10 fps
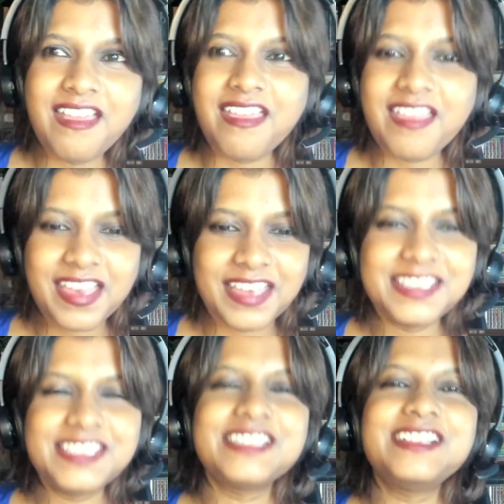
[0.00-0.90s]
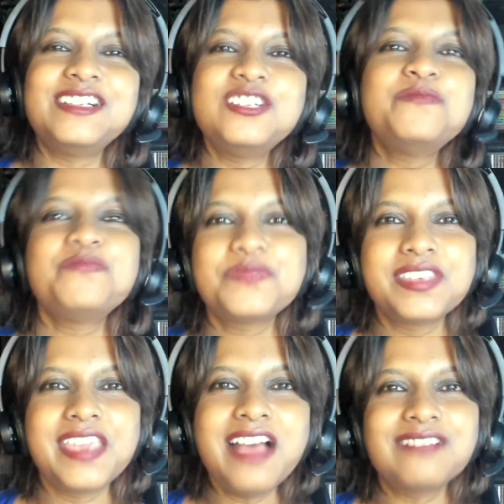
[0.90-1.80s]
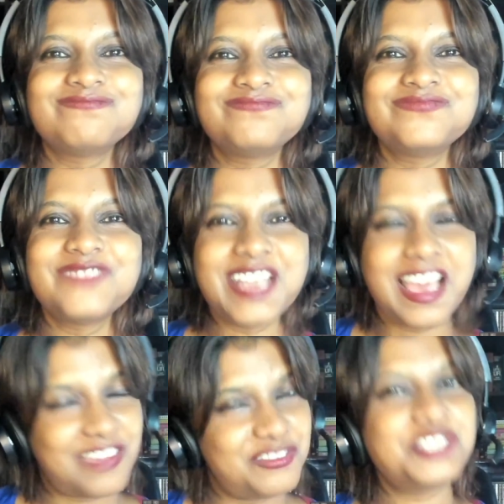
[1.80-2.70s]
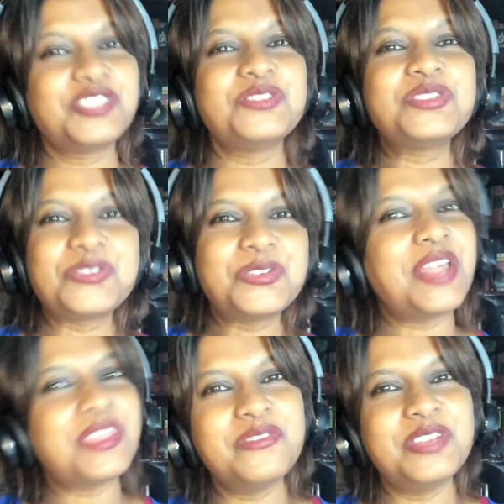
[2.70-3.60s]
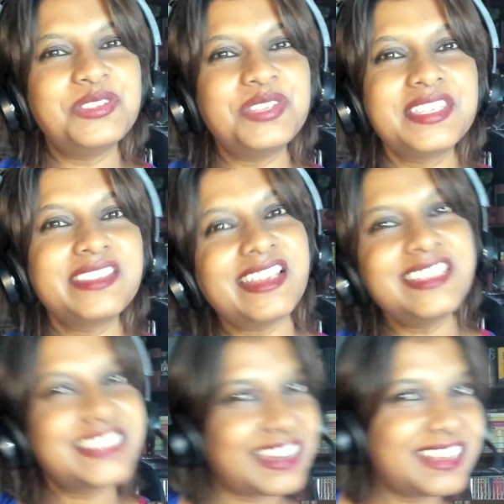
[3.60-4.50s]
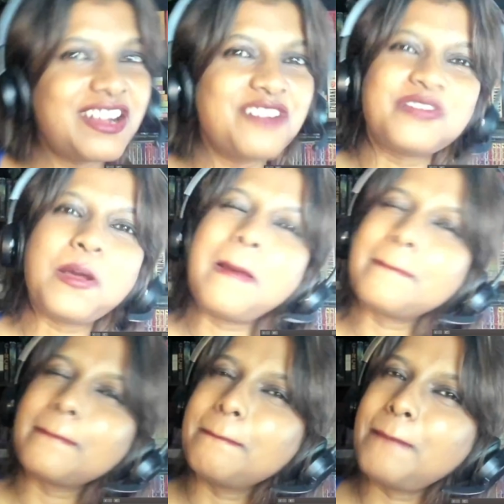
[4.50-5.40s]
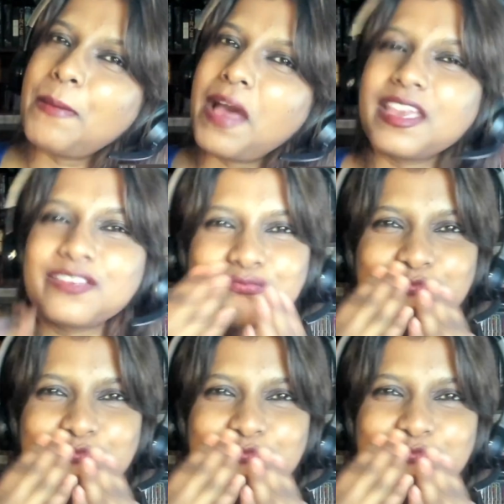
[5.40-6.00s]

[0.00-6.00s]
And I will see you soon. Another video. This is Angie signing off. Bye-bye.